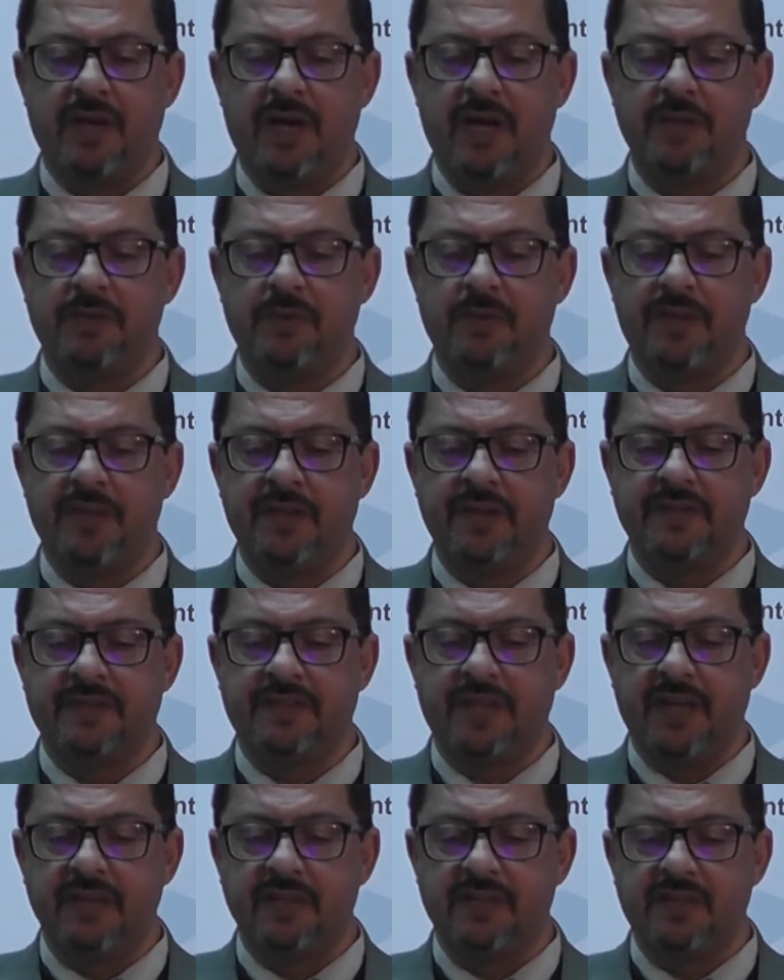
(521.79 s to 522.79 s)
and to the
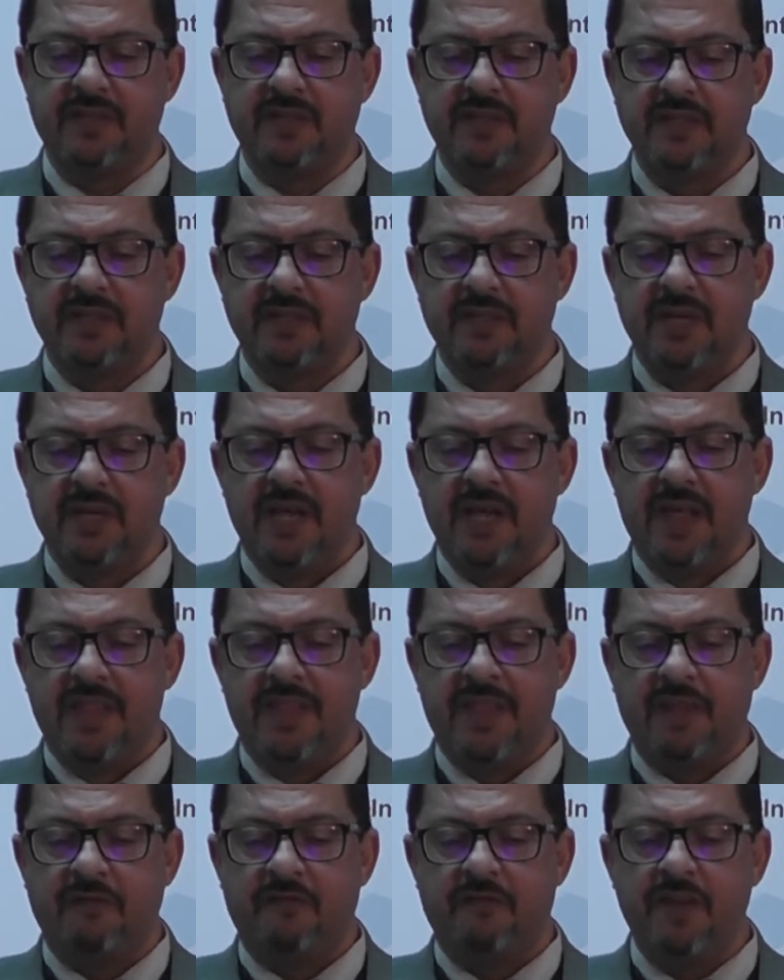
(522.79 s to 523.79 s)
extent
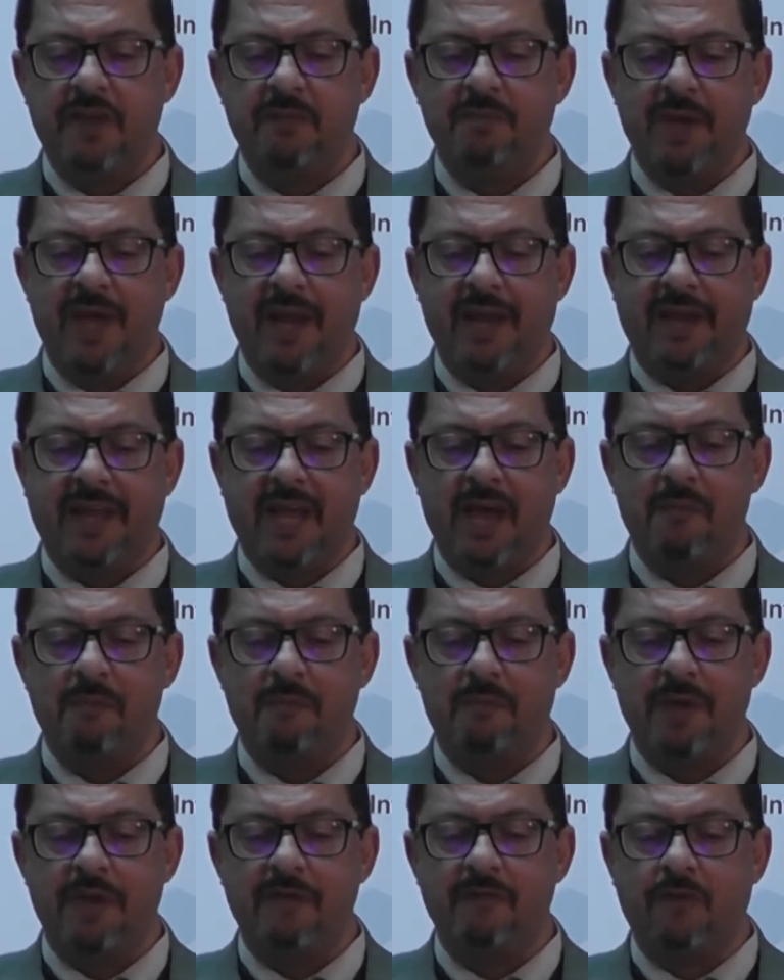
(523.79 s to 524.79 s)
that female
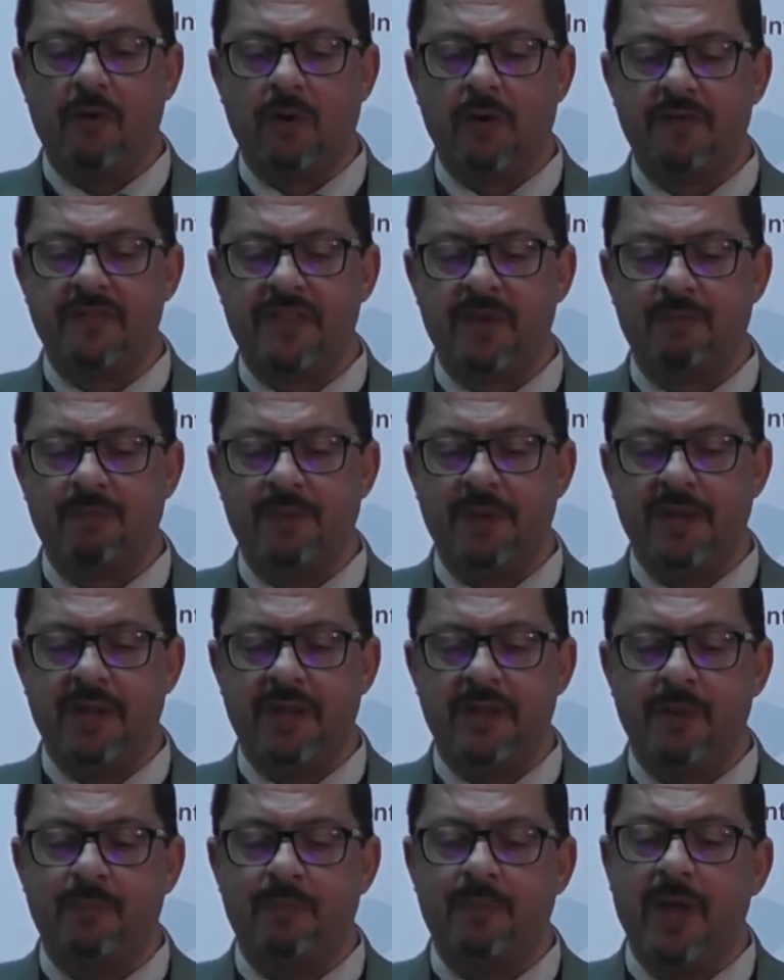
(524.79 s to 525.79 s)
camp involved
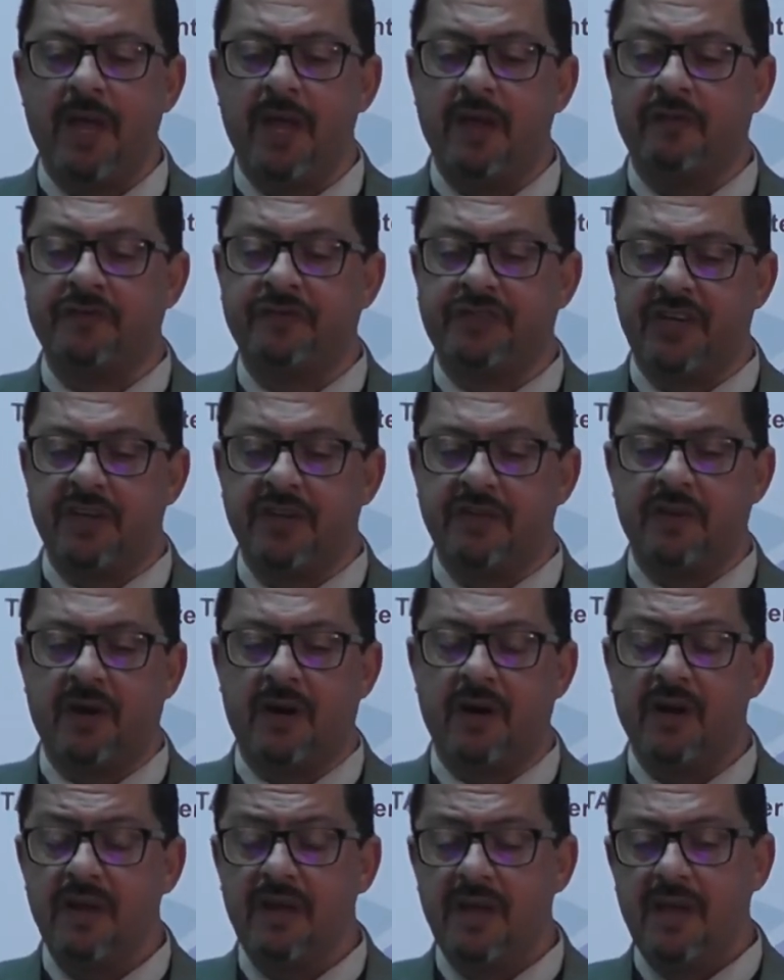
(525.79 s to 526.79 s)
the play of
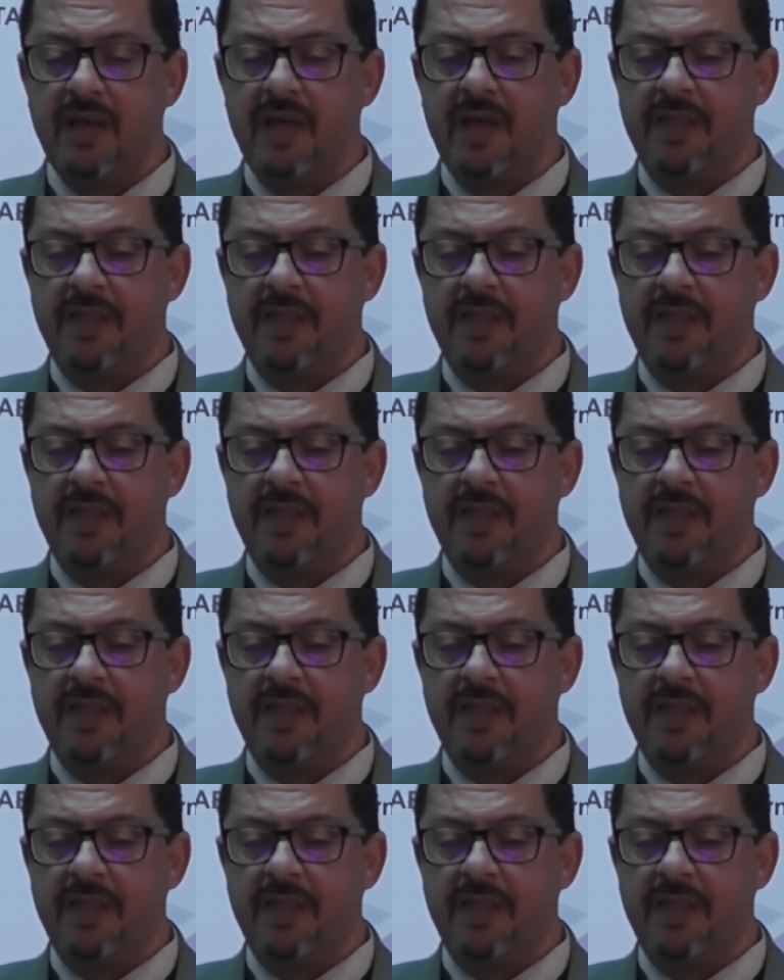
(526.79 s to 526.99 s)
gender,